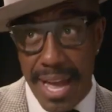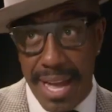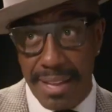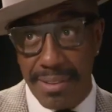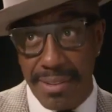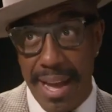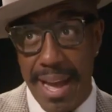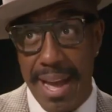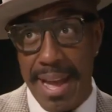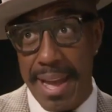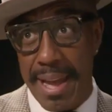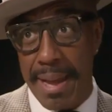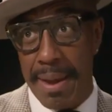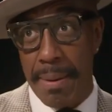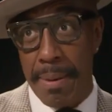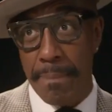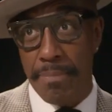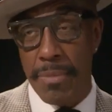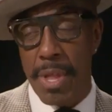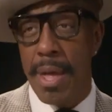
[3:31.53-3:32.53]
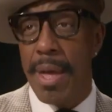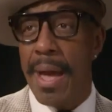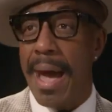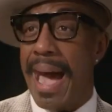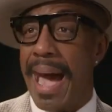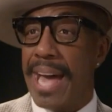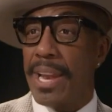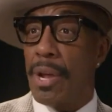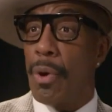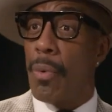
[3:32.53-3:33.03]
as I am,
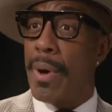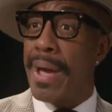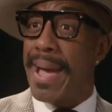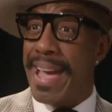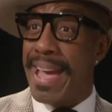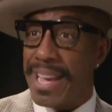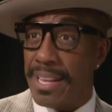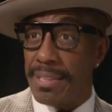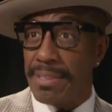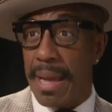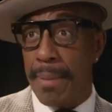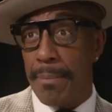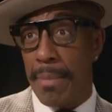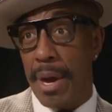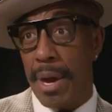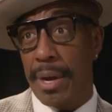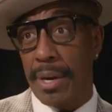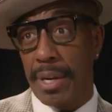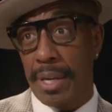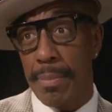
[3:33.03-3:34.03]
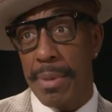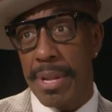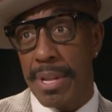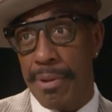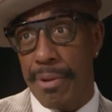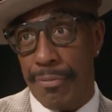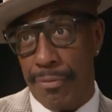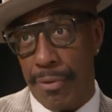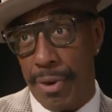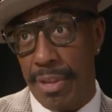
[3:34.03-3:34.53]
I don't hate that my other
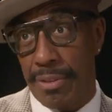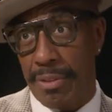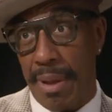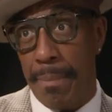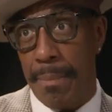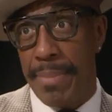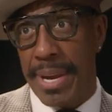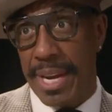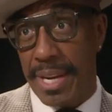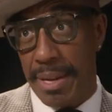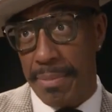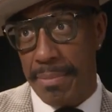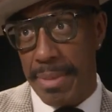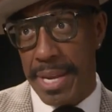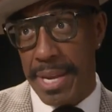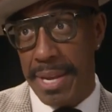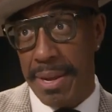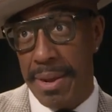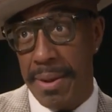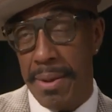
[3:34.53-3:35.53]
comedian friends are bigger than me.